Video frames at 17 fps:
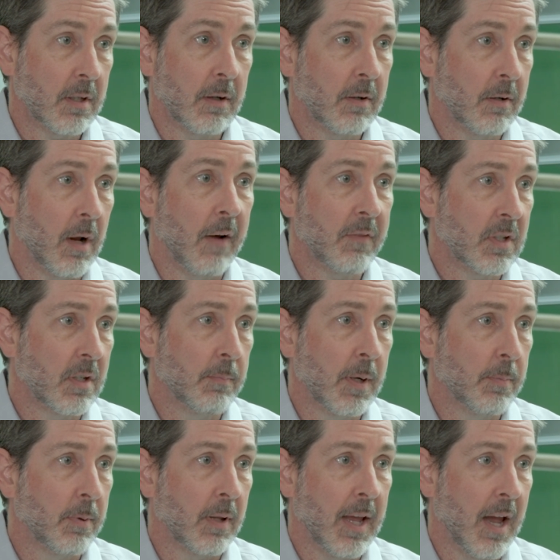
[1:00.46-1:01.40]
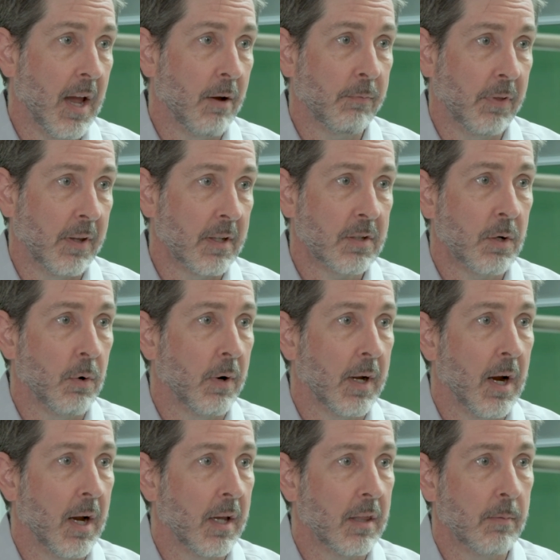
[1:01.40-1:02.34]
Obviously, people have things going
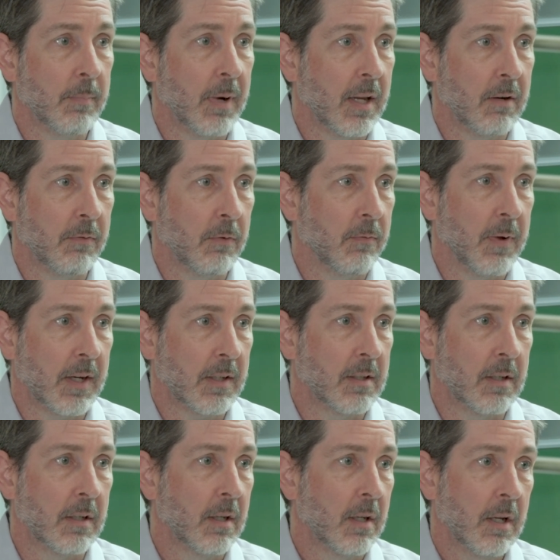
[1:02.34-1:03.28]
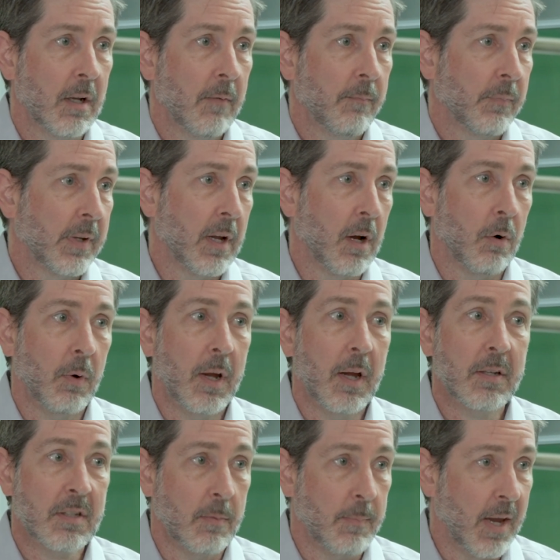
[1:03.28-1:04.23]
on that might have affected,
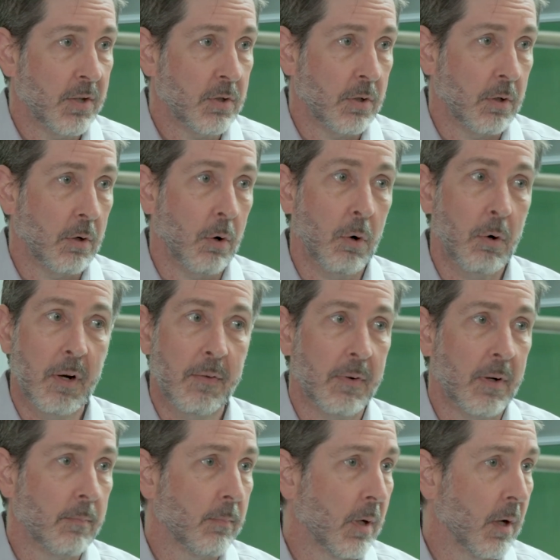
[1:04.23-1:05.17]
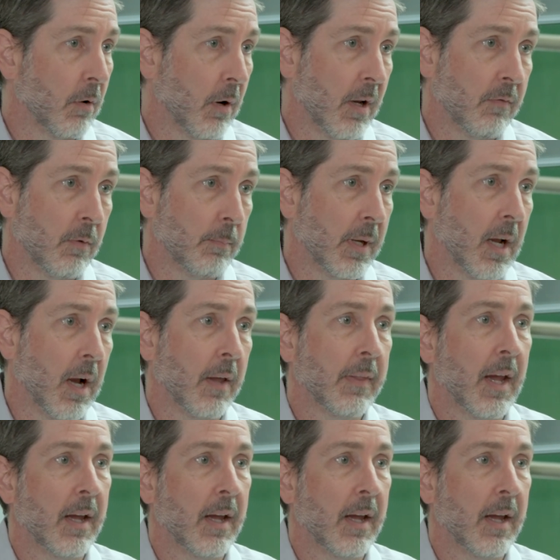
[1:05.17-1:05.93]
a semester or even beyond